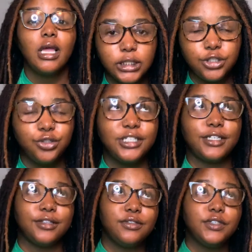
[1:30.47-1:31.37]
Because
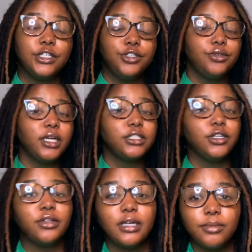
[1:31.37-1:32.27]
in this video, you guys
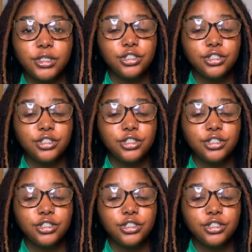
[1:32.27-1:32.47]
know that I'm going